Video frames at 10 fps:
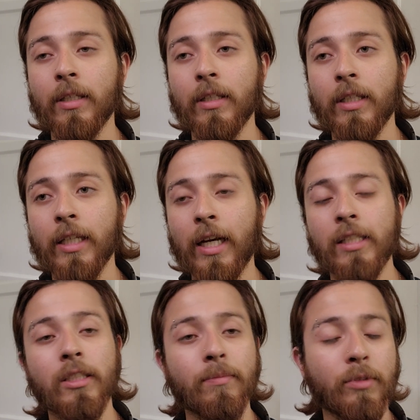they
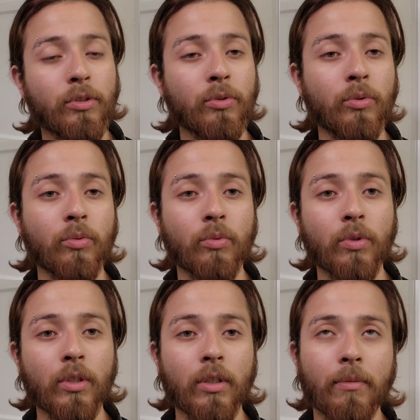asked him to,
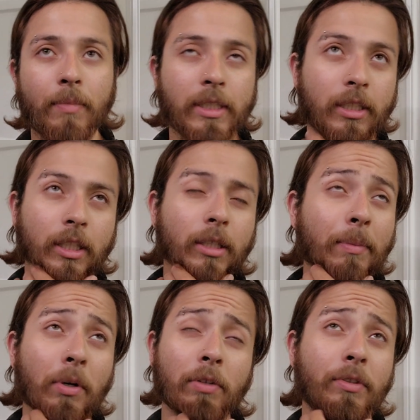basically a
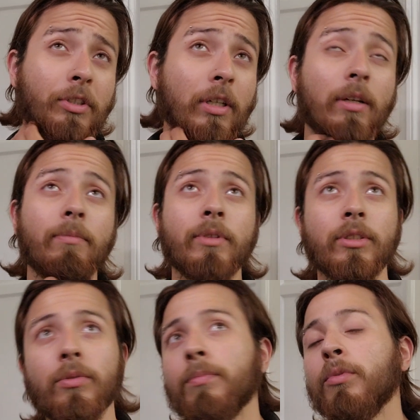part of the job was
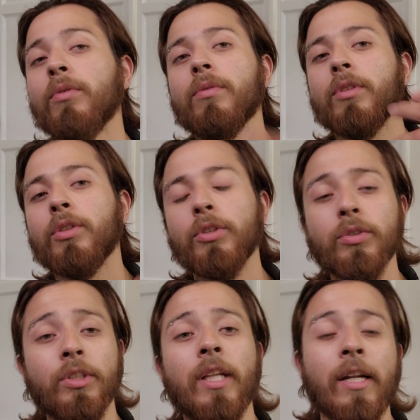to use
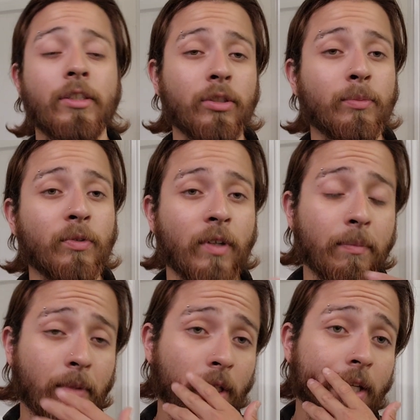the ladders to move
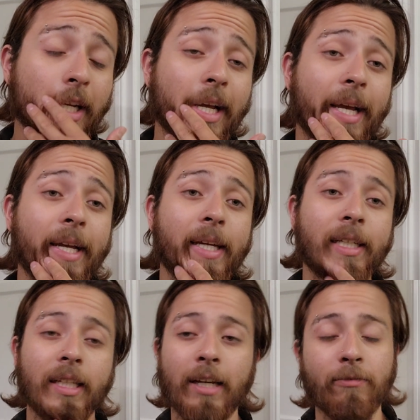up,
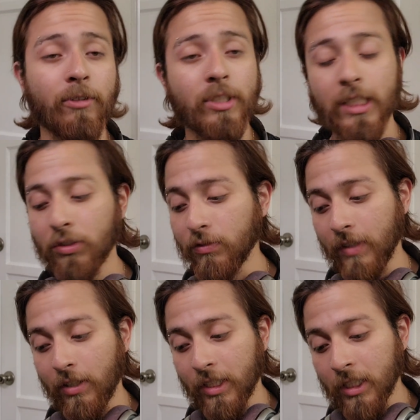and at first he was
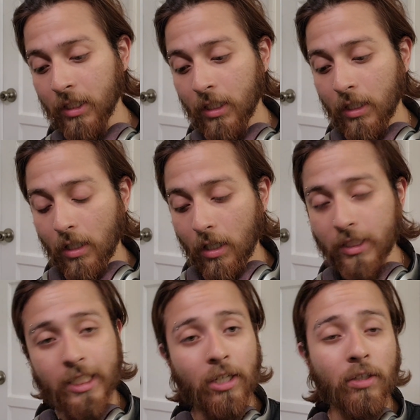very
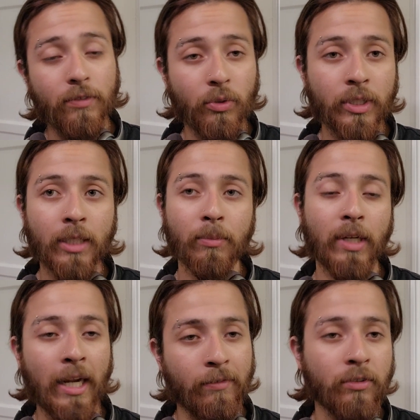scared of doing it, but
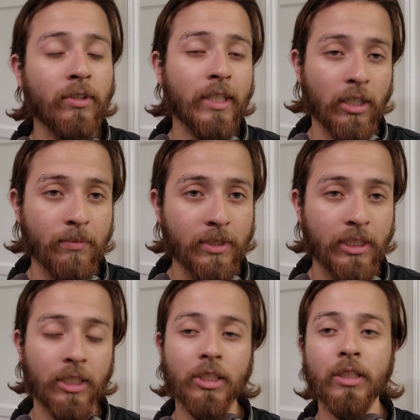after the therapy
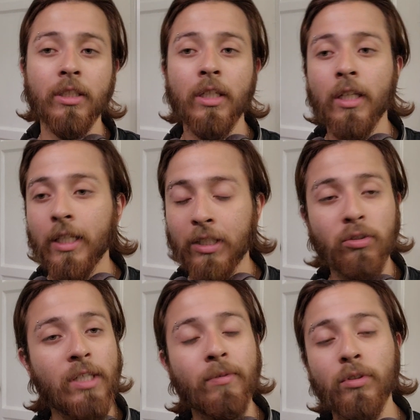session he was
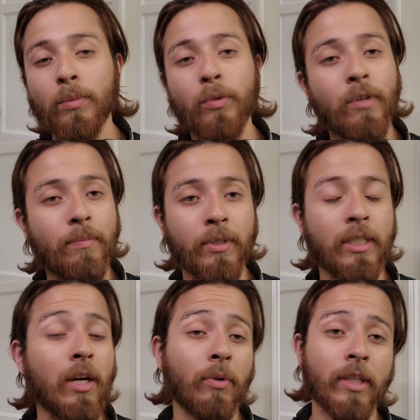able to move up and
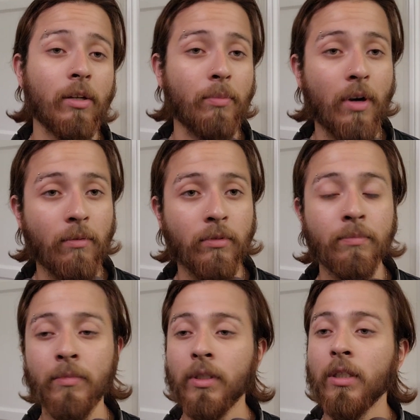down without a problem.
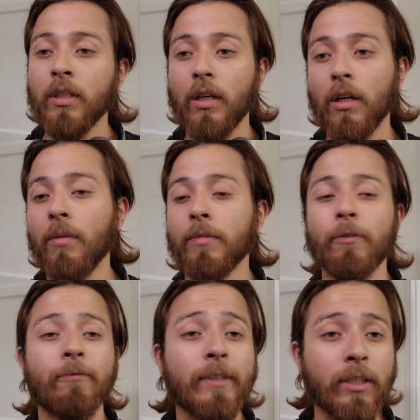The
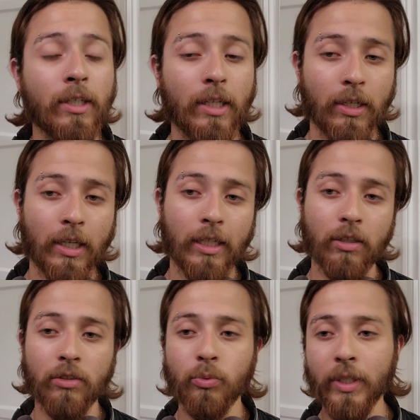fear had
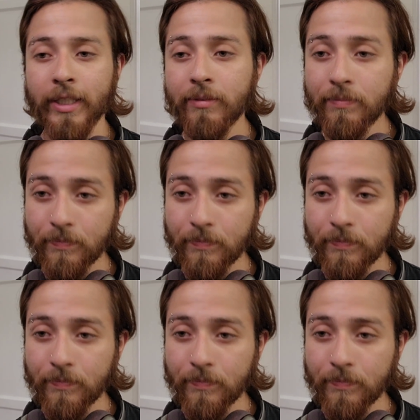gone away,